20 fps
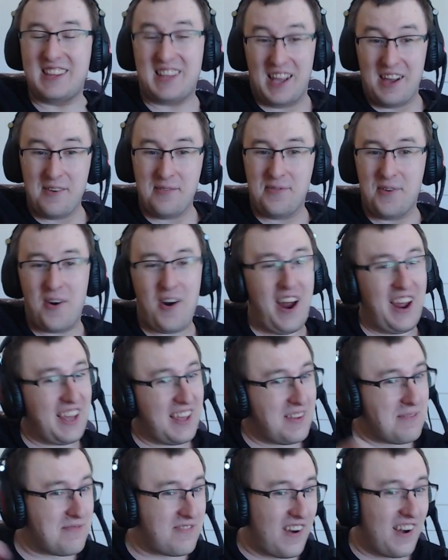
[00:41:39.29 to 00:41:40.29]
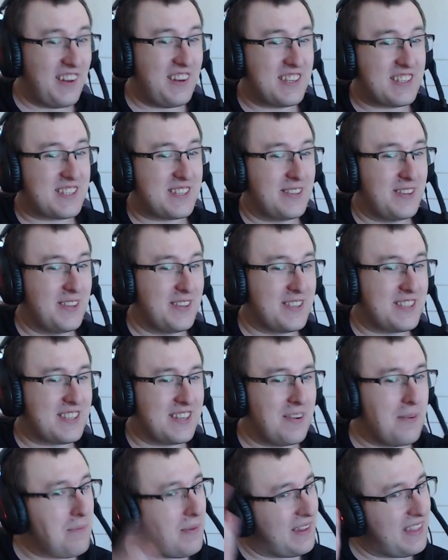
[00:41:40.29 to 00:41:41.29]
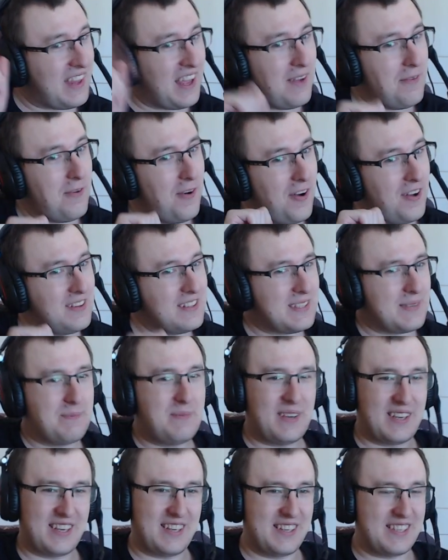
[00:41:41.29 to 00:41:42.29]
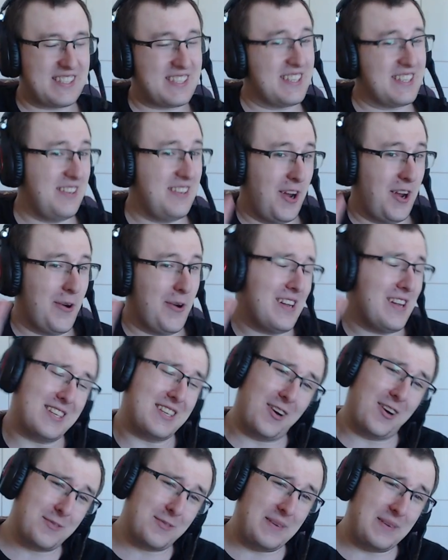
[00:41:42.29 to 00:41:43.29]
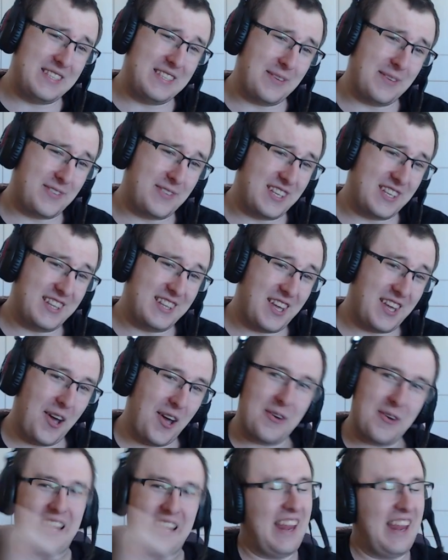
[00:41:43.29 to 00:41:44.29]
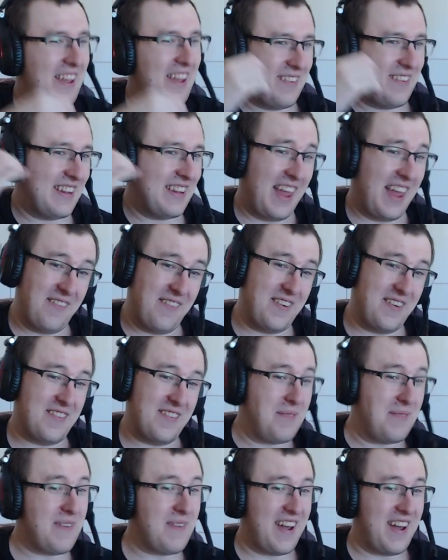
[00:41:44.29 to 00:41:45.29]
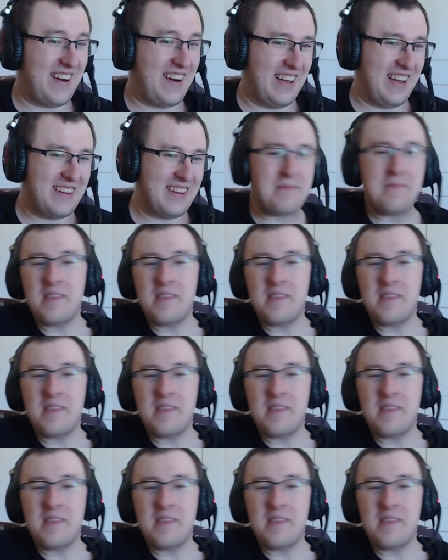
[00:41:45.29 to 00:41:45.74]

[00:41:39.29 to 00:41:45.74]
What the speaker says: therefore I can find a solution, but they won't because, it's all piece of shit code and they will never repair it.